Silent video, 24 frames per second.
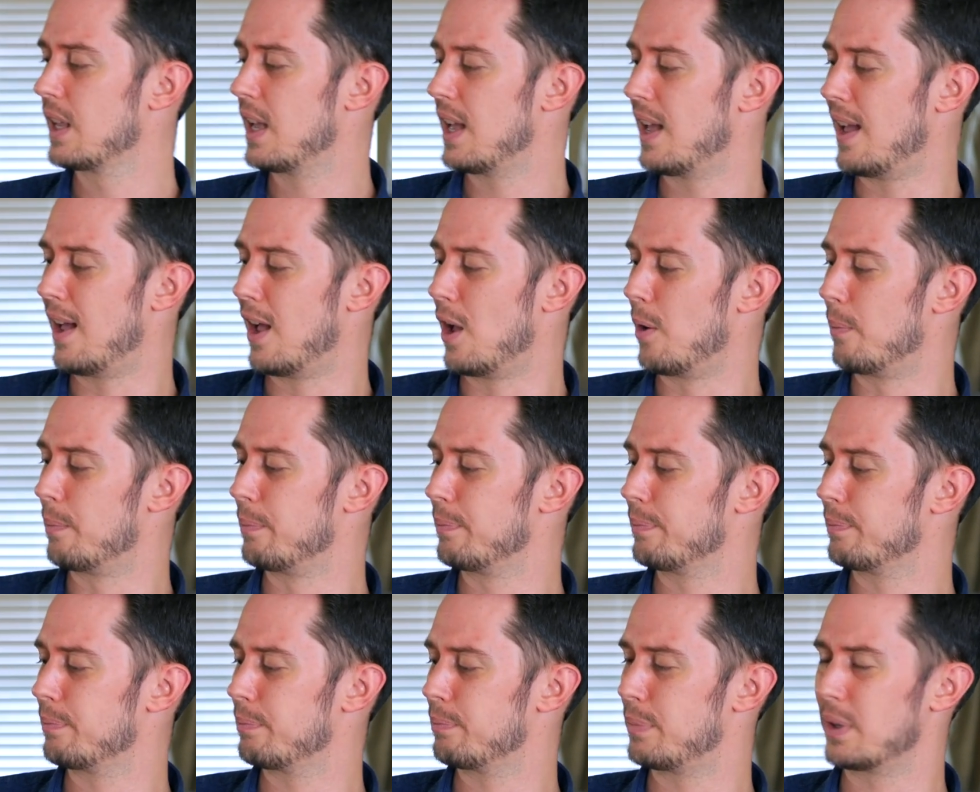
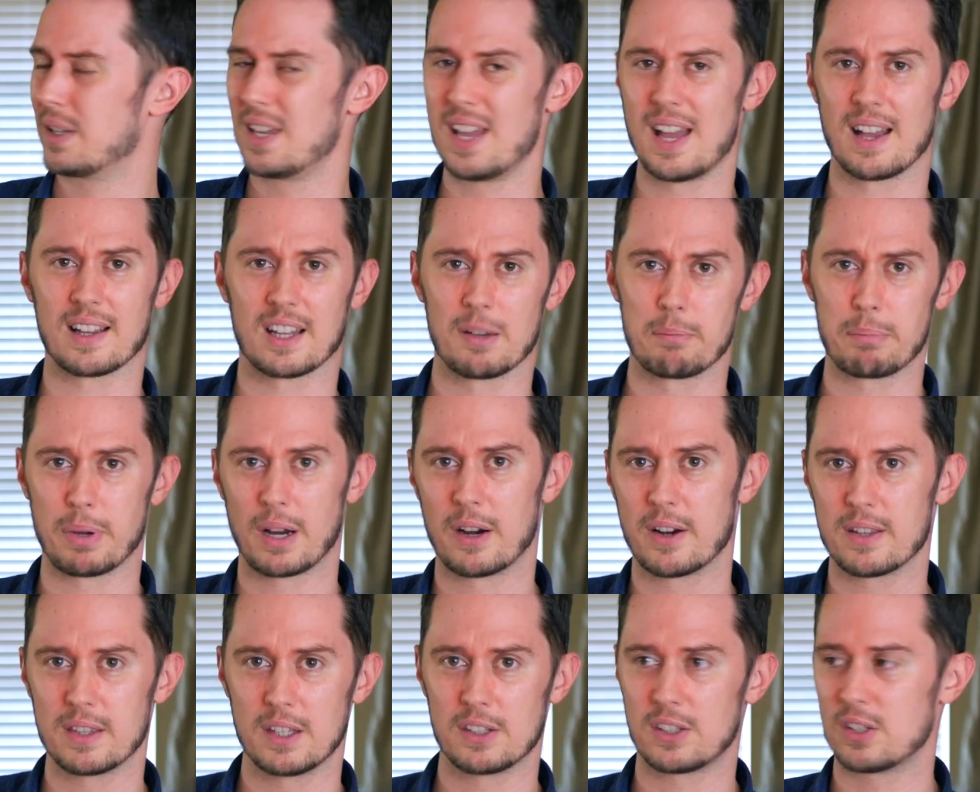But yeah,
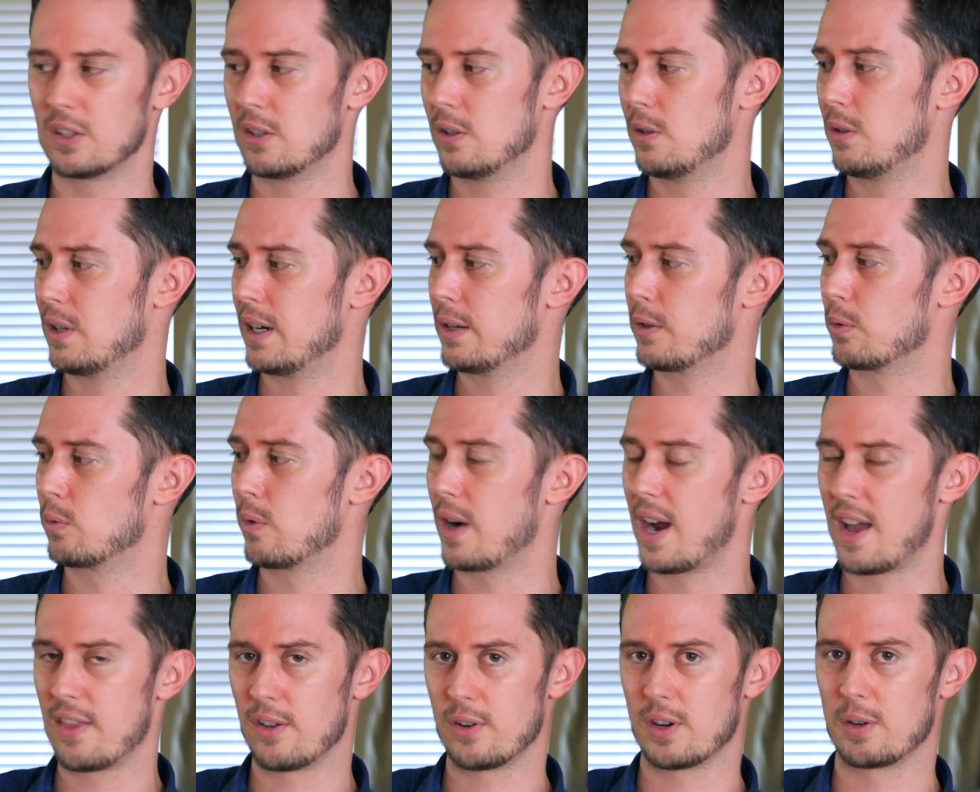comparing the two, I would
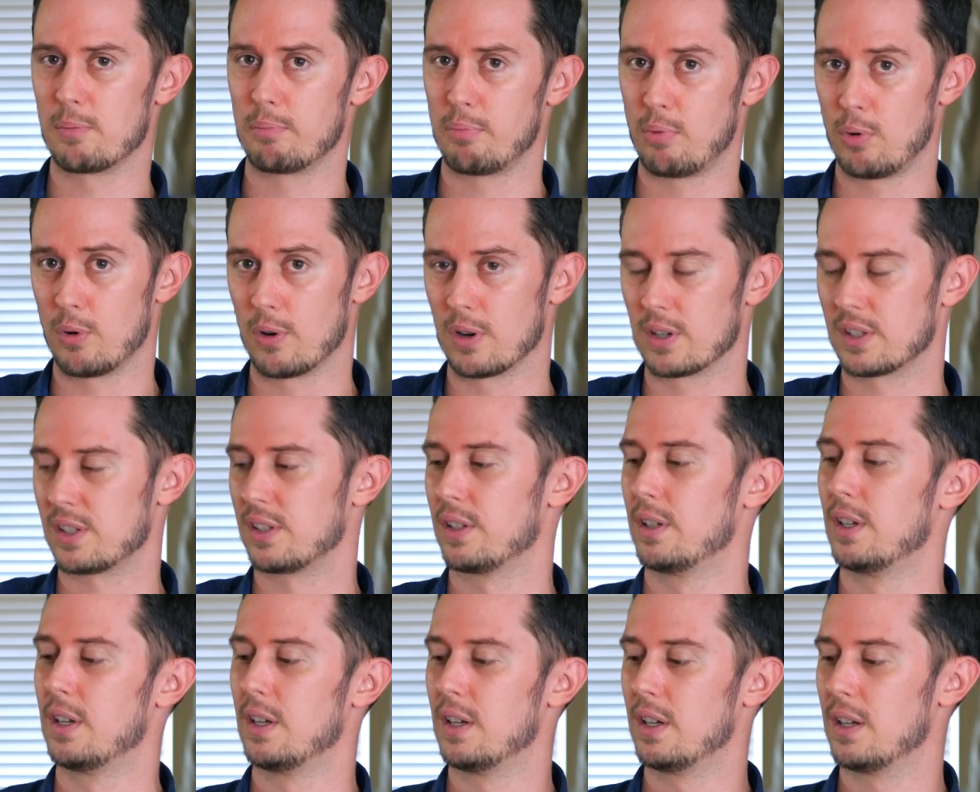rather import,
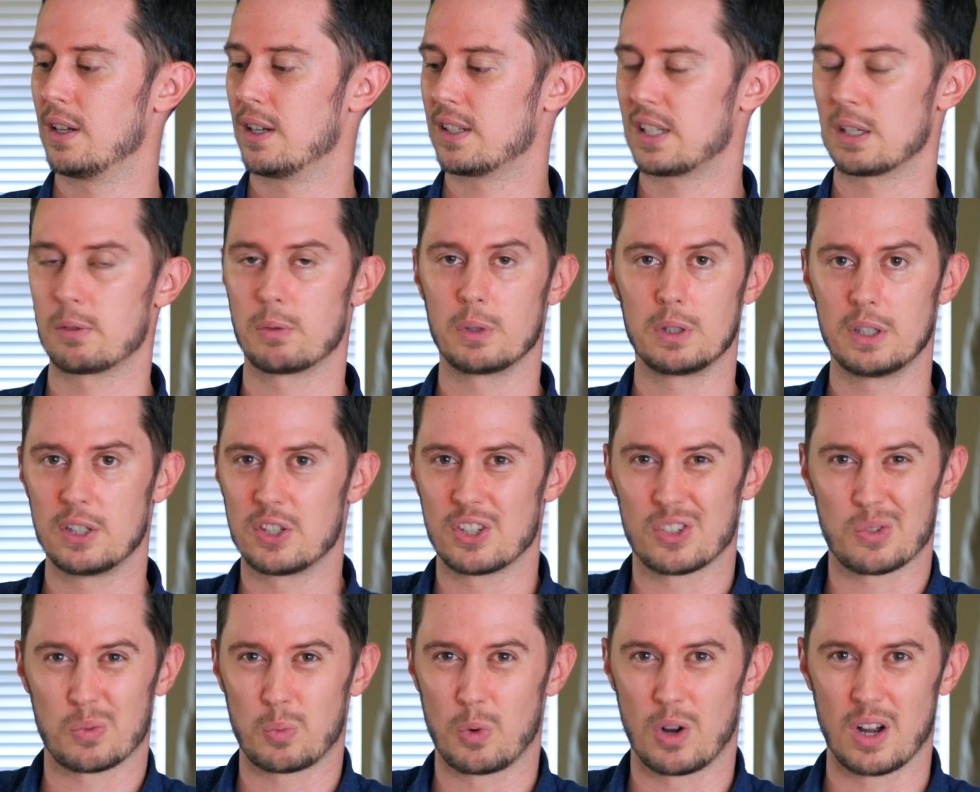because I really
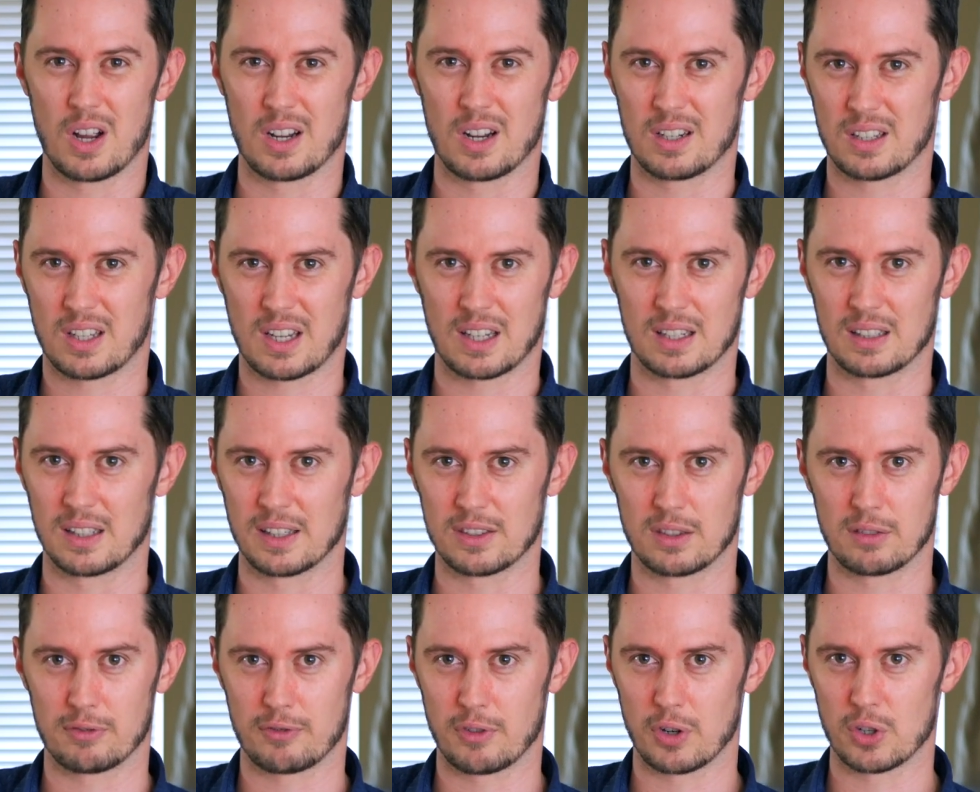just want kind of like
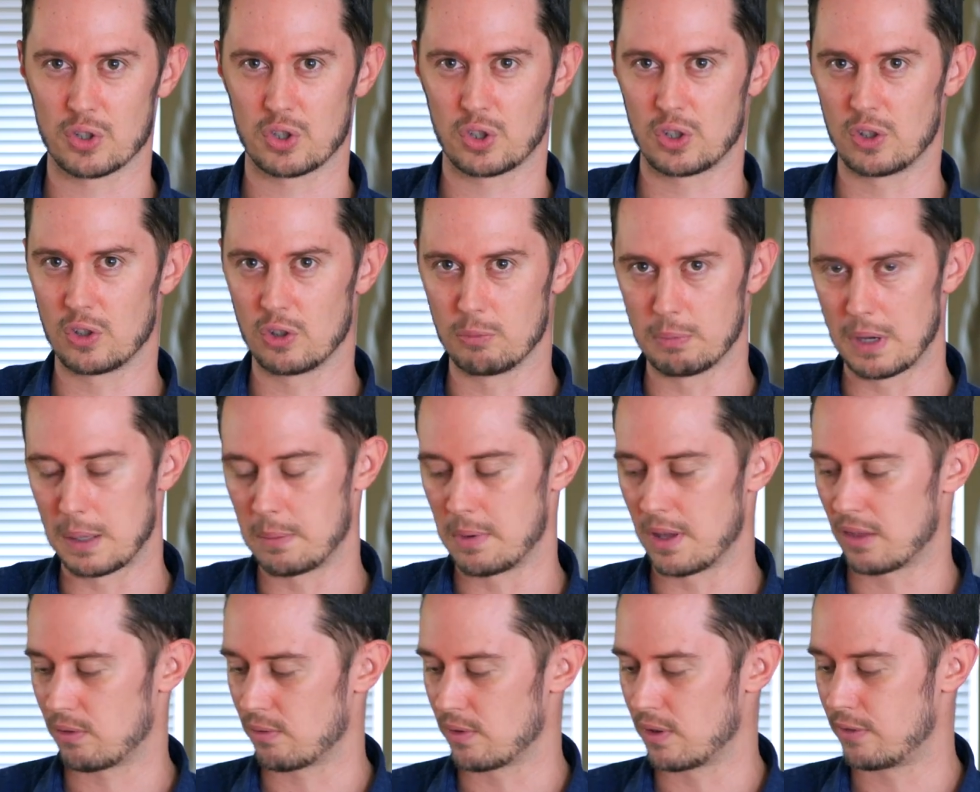the first 2, maybe
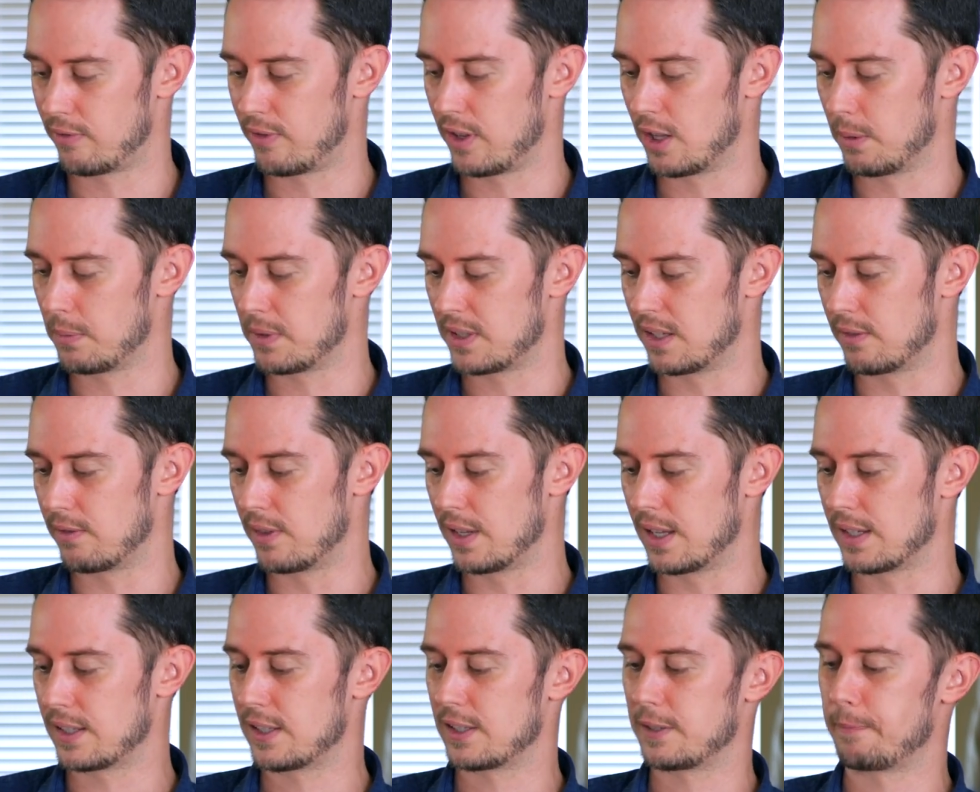3 films of
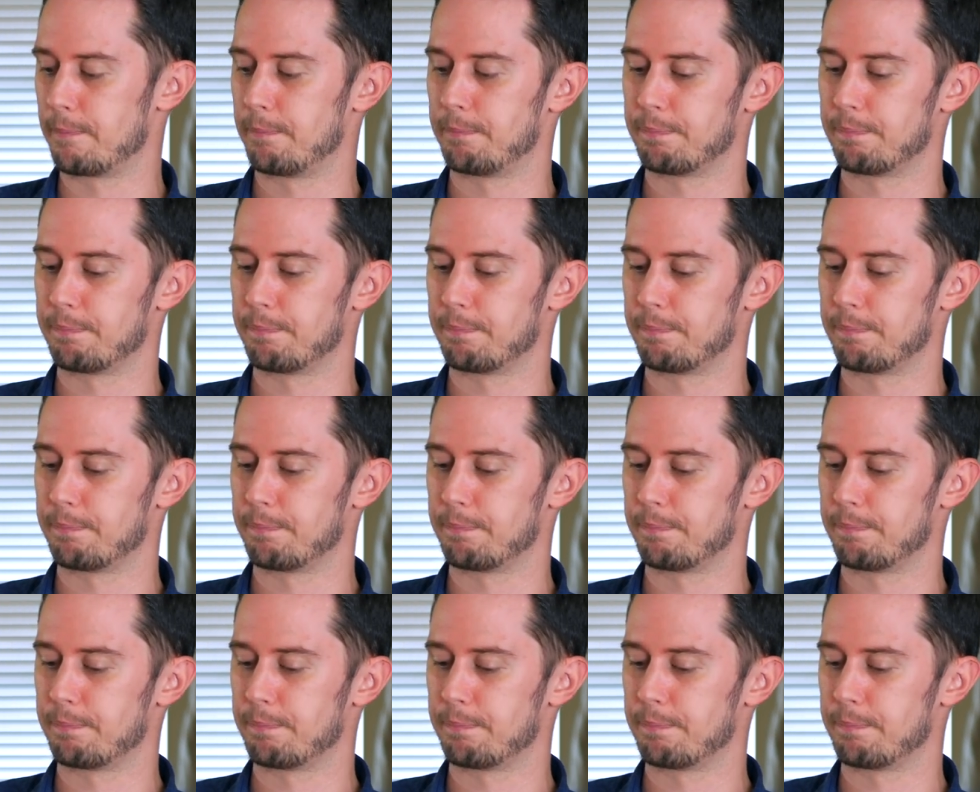this,